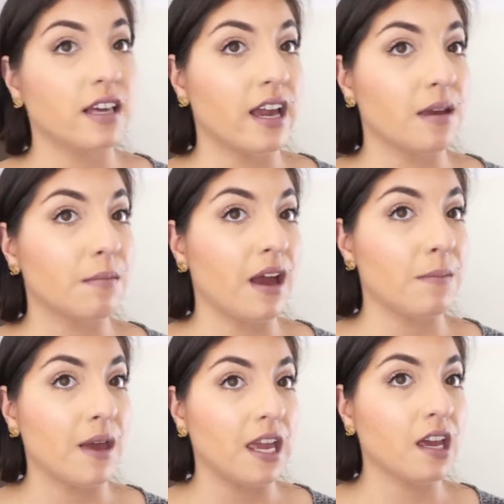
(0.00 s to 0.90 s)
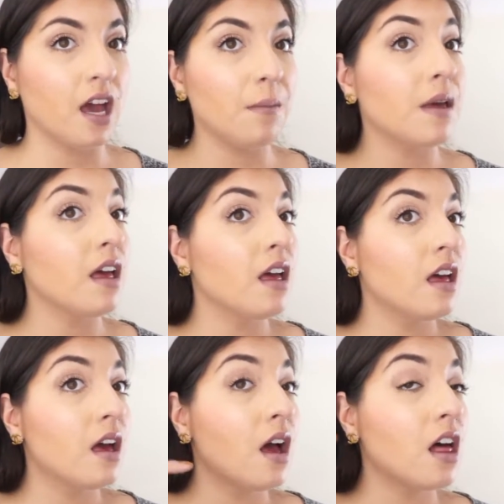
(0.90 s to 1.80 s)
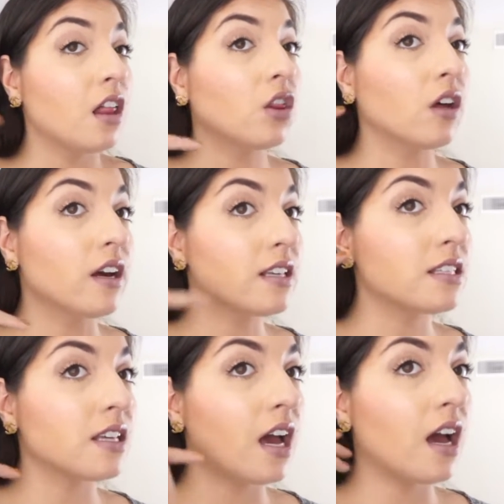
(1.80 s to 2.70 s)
Like my makeup looks,